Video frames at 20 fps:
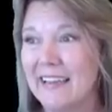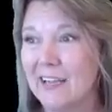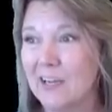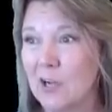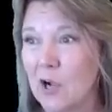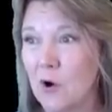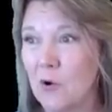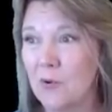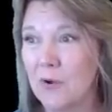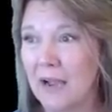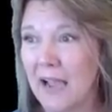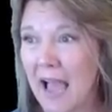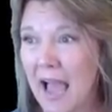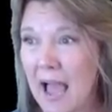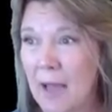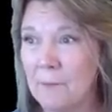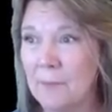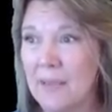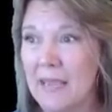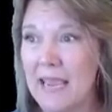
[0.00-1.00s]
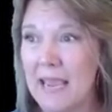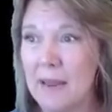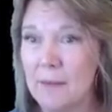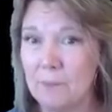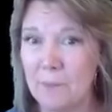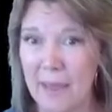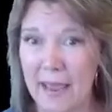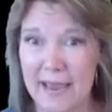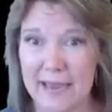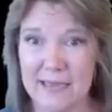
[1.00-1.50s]
go copy and
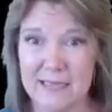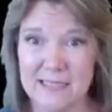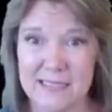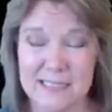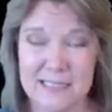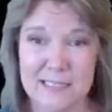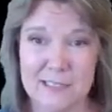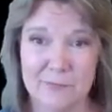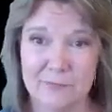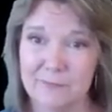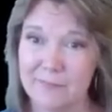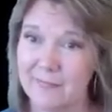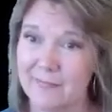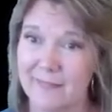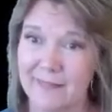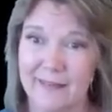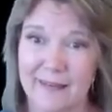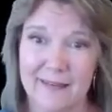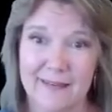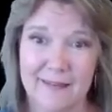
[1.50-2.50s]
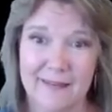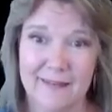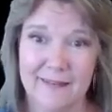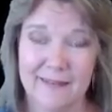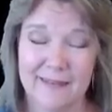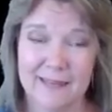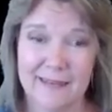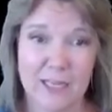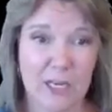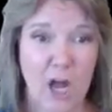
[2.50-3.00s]
paste,
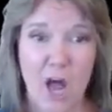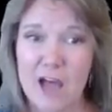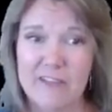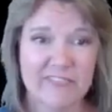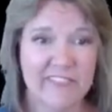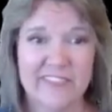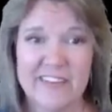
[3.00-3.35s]
click off